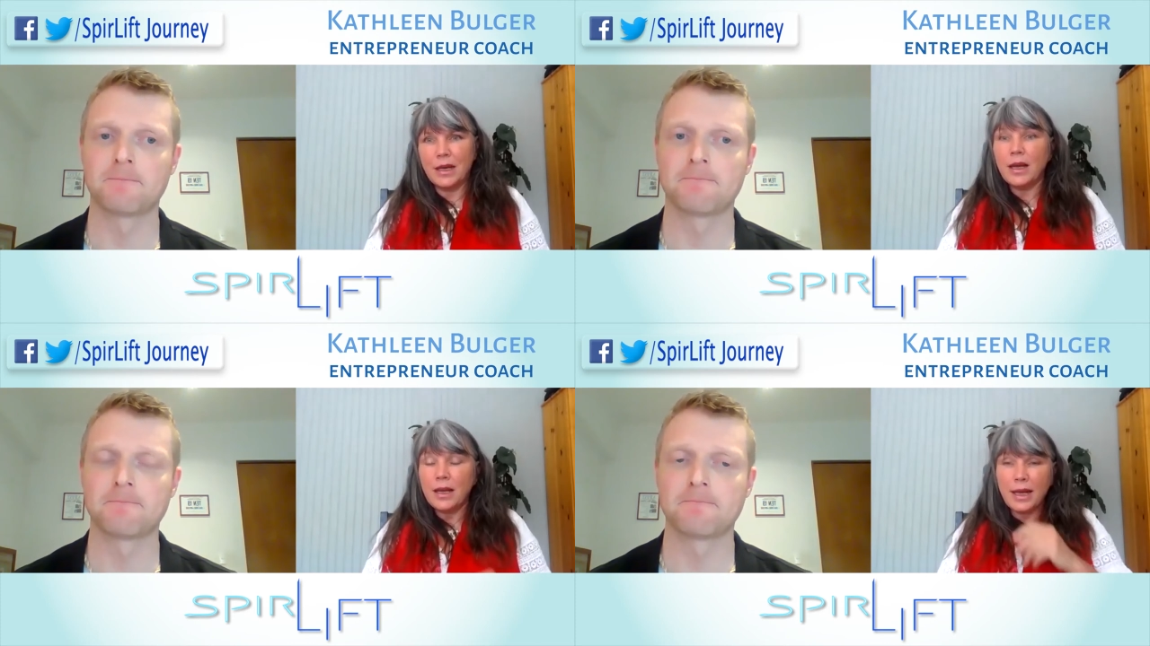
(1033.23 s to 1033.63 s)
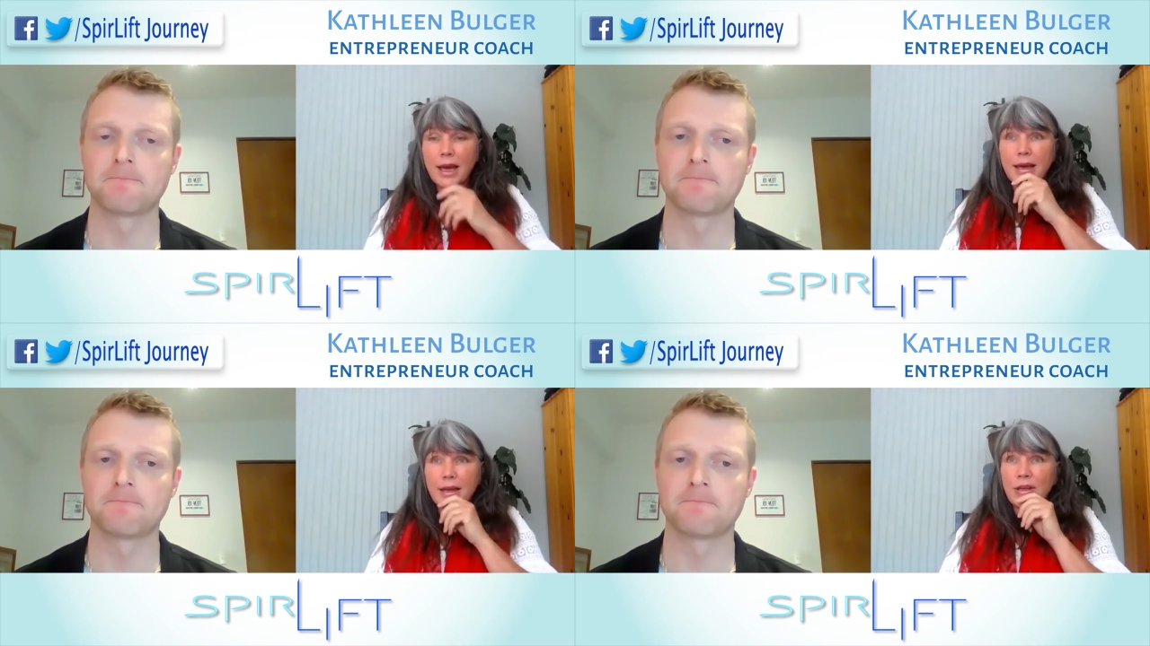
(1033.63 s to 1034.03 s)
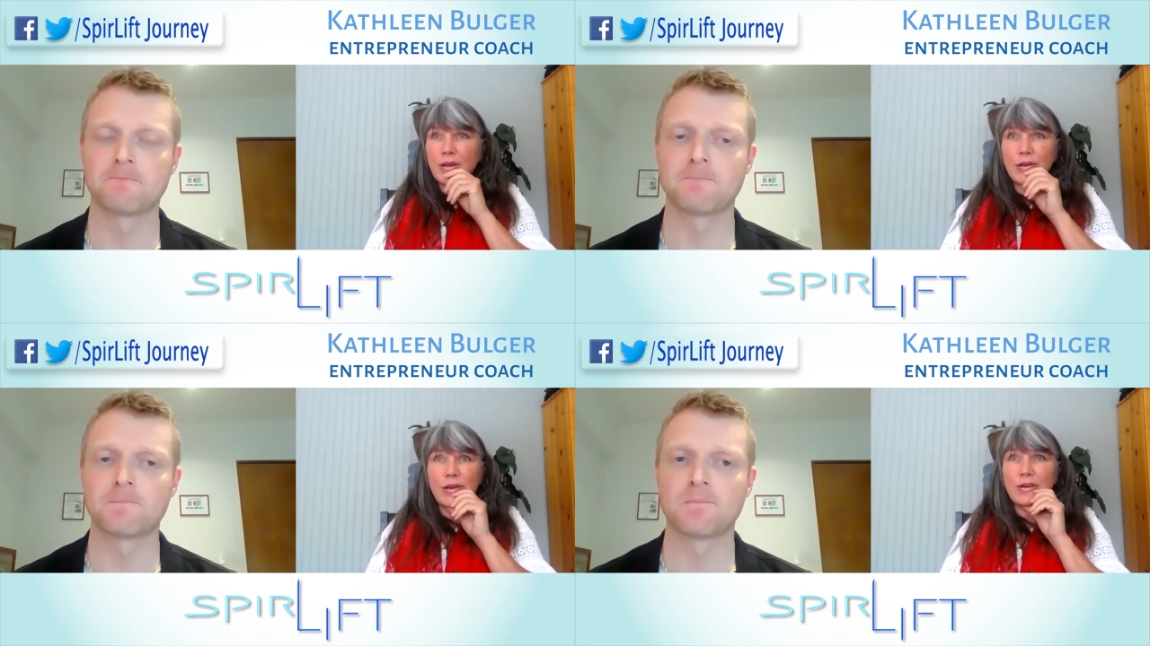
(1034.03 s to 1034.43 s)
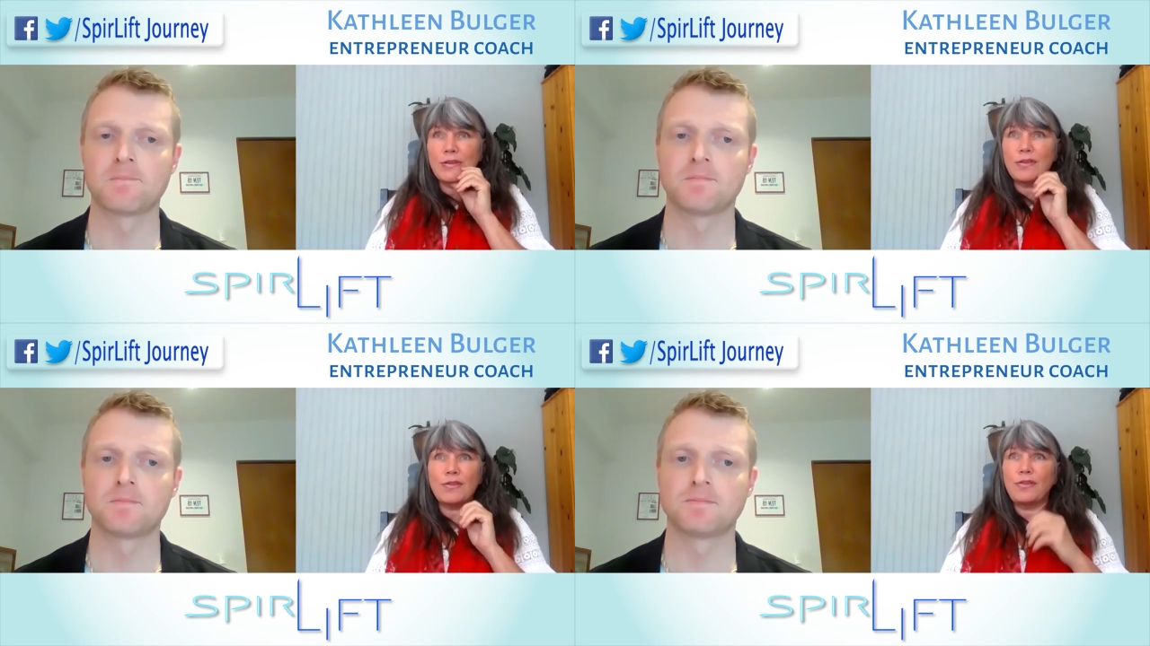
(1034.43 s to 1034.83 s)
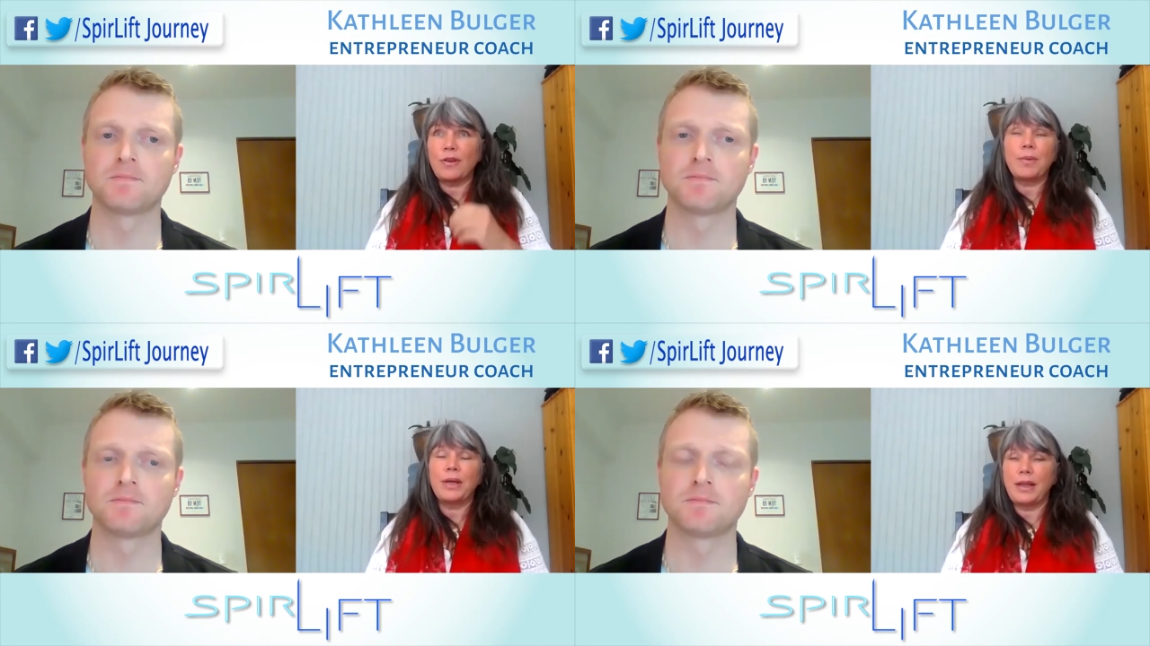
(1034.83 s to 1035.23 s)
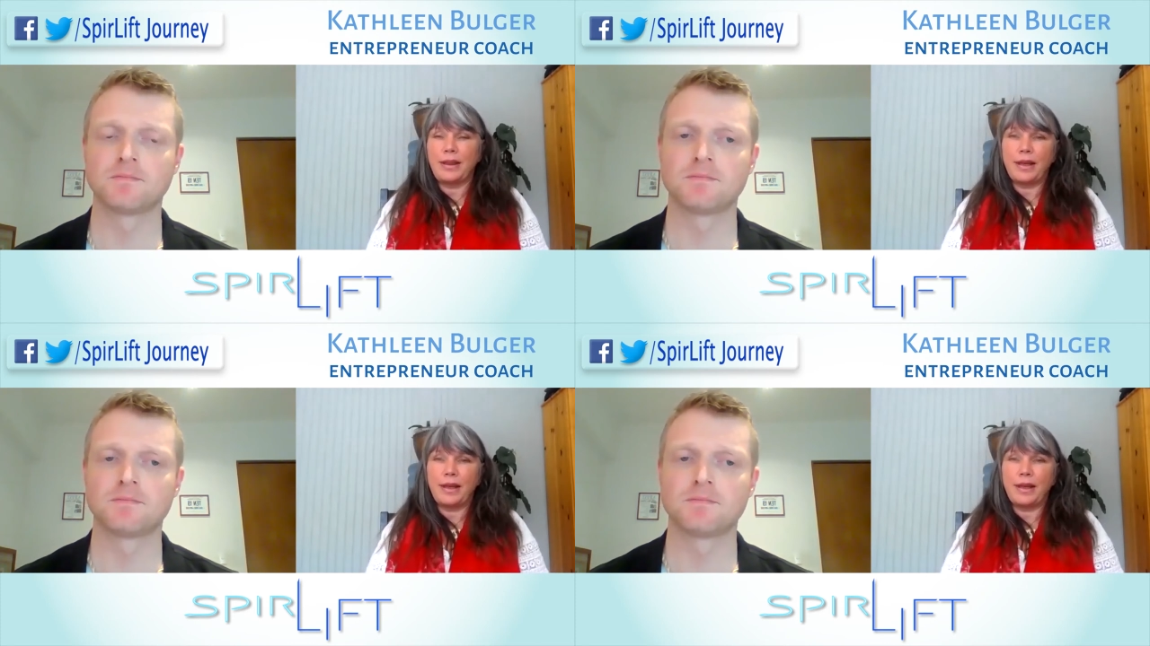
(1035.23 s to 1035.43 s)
Speaker 1: Yeah, you you there's so many